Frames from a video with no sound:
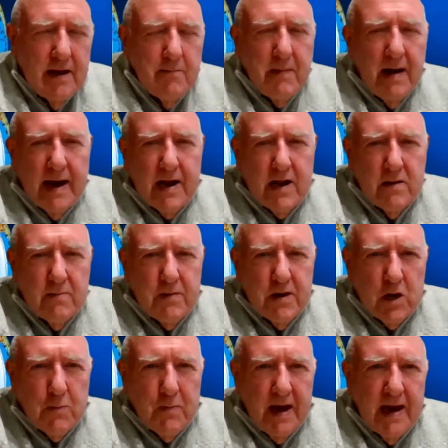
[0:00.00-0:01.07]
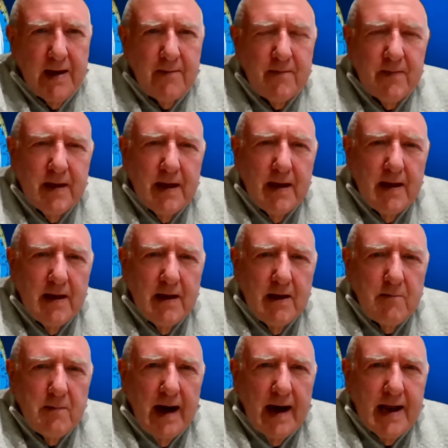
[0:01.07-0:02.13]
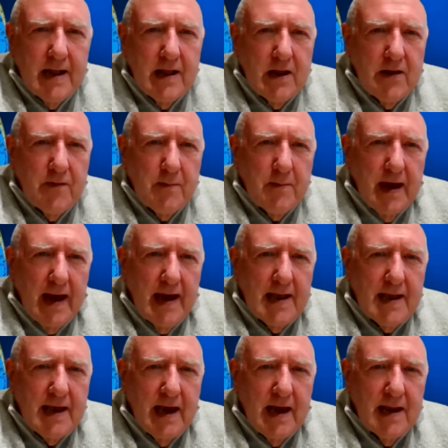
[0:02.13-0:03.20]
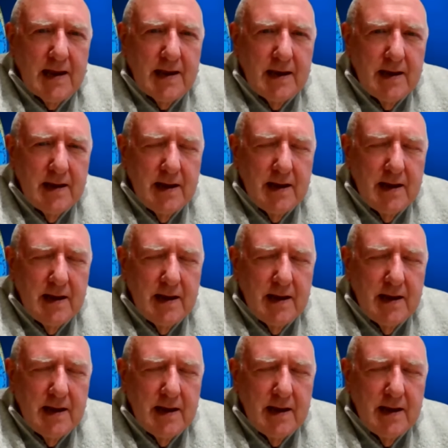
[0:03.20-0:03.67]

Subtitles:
Michael Bushby. Michael is from Gateshead.